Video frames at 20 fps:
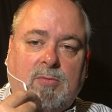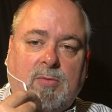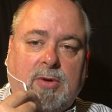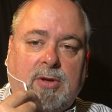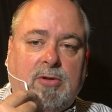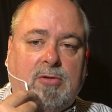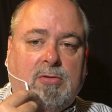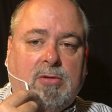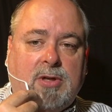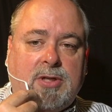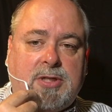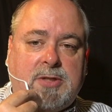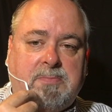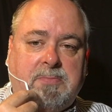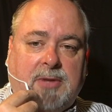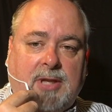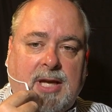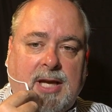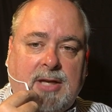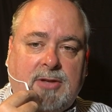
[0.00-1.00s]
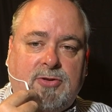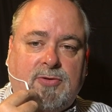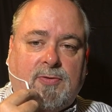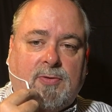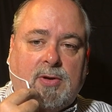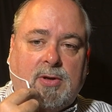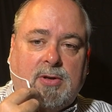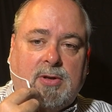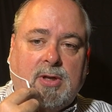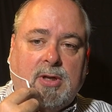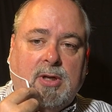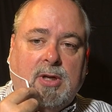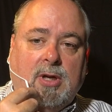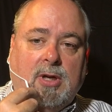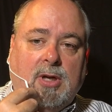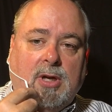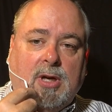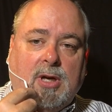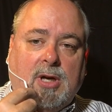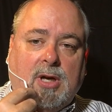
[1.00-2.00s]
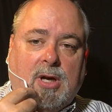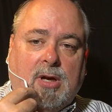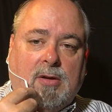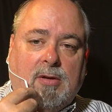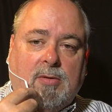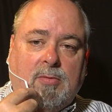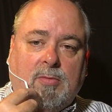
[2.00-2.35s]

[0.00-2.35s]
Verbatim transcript: when Chris Blatchford uh,